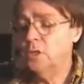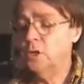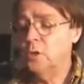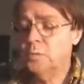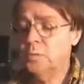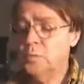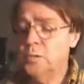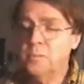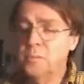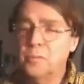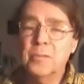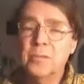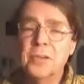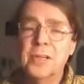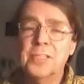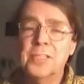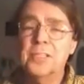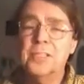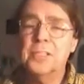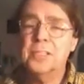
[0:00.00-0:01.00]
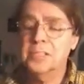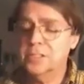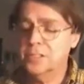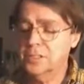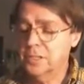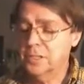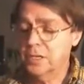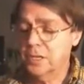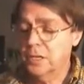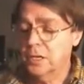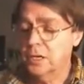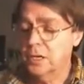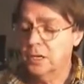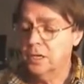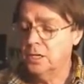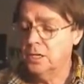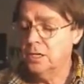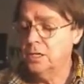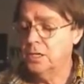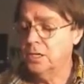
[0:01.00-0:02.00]
The open presents
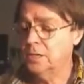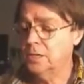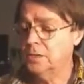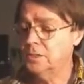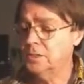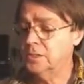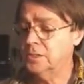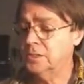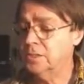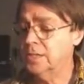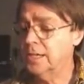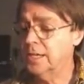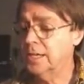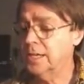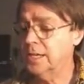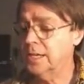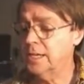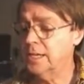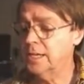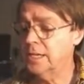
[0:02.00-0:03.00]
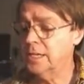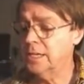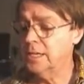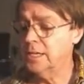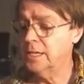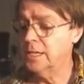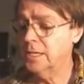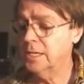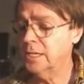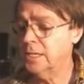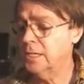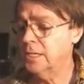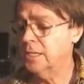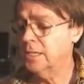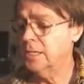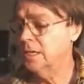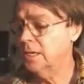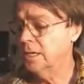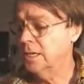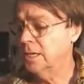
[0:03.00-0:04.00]
on this
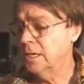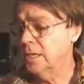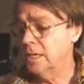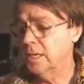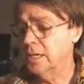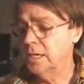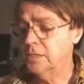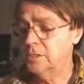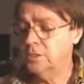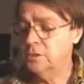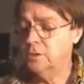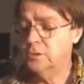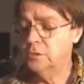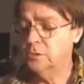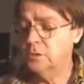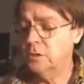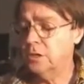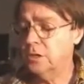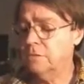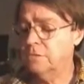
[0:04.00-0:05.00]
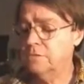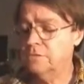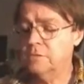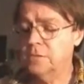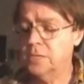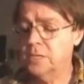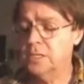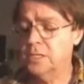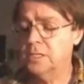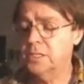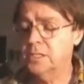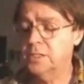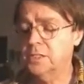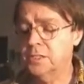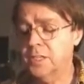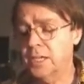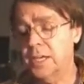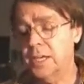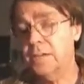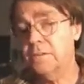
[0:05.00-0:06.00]
day, and to our
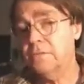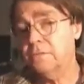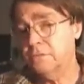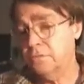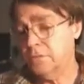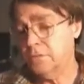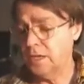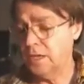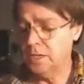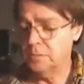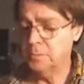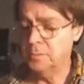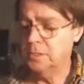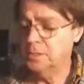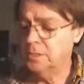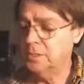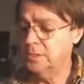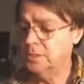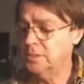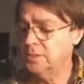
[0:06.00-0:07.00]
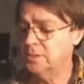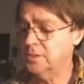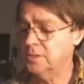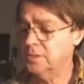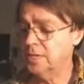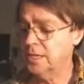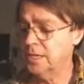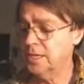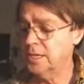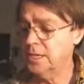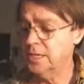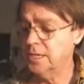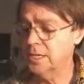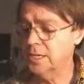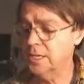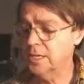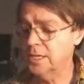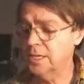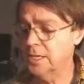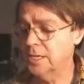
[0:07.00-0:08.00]
friends and family
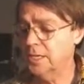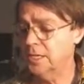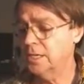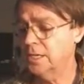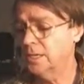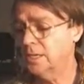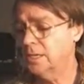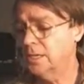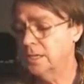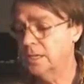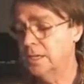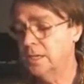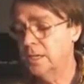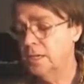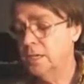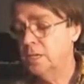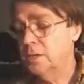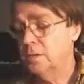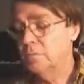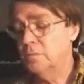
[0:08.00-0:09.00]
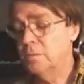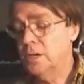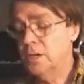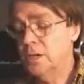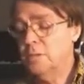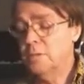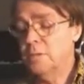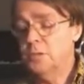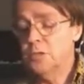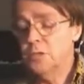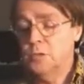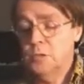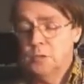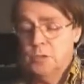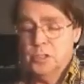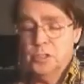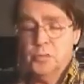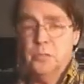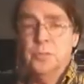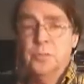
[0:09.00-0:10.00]
say, Merry
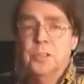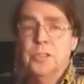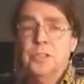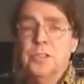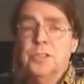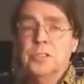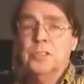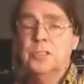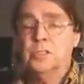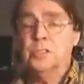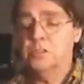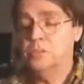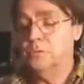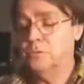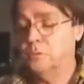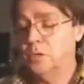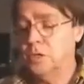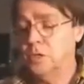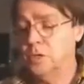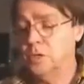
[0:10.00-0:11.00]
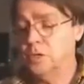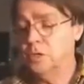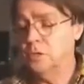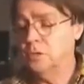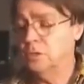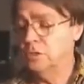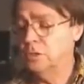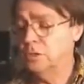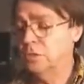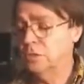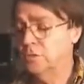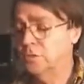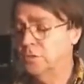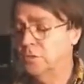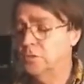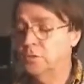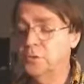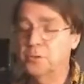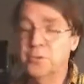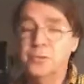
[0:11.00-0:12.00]
Christmas to all
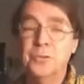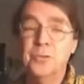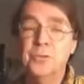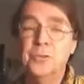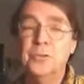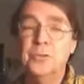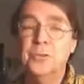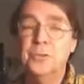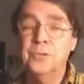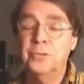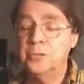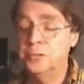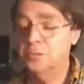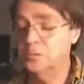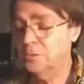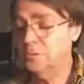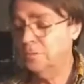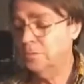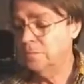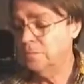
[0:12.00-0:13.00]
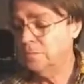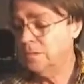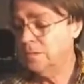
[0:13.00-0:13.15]
of you.